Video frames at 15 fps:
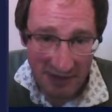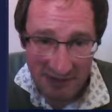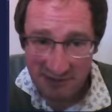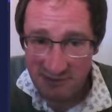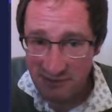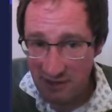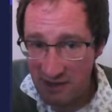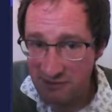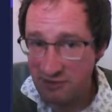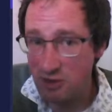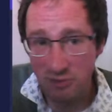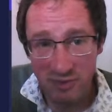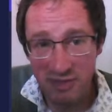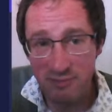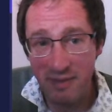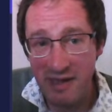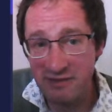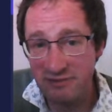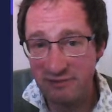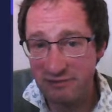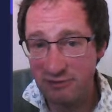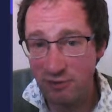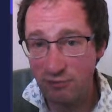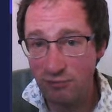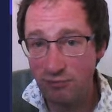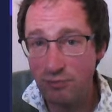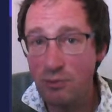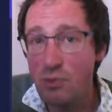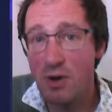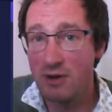is going to be the basis
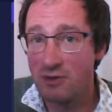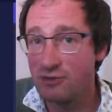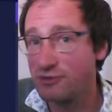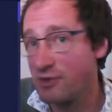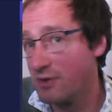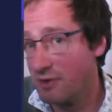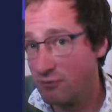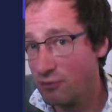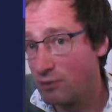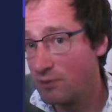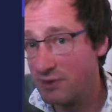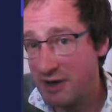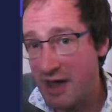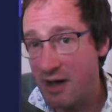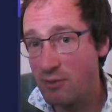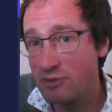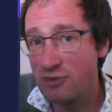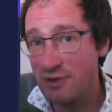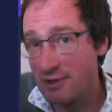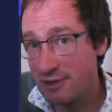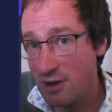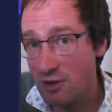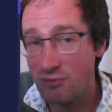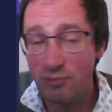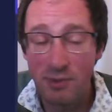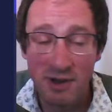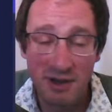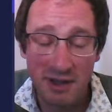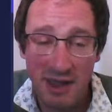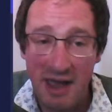of Quirkos going forward now. We're doing a lot of
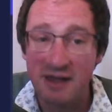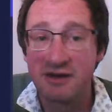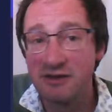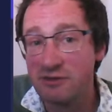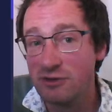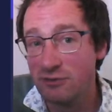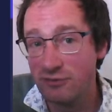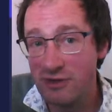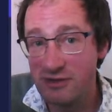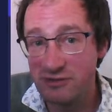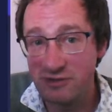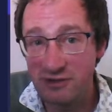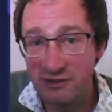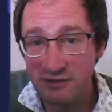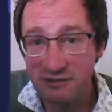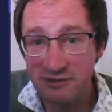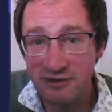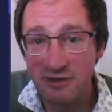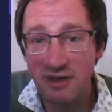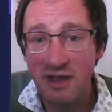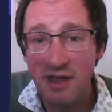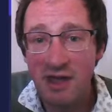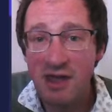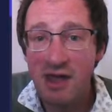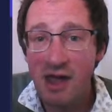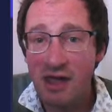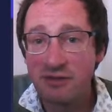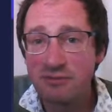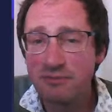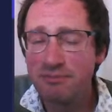work adding new features and
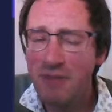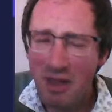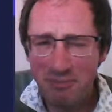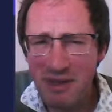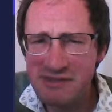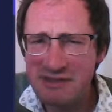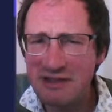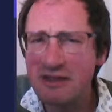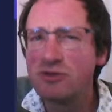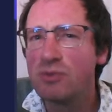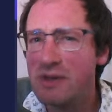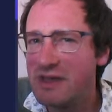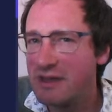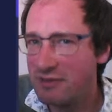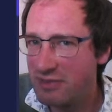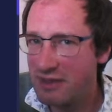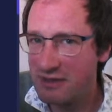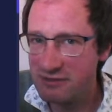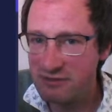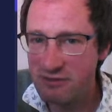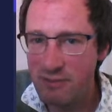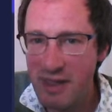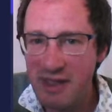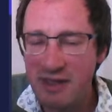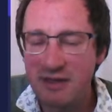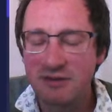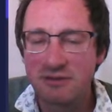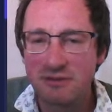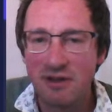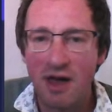basically tweaking things to make
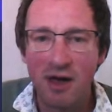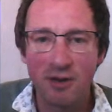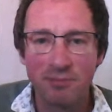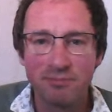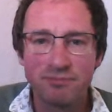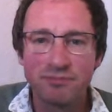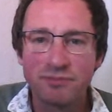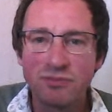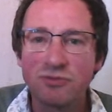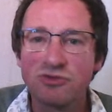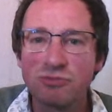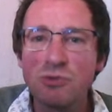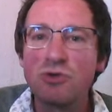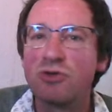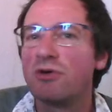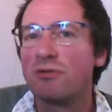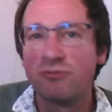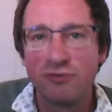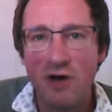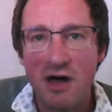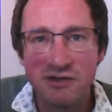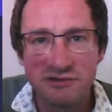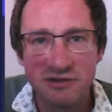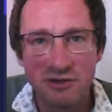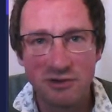it smoother and faster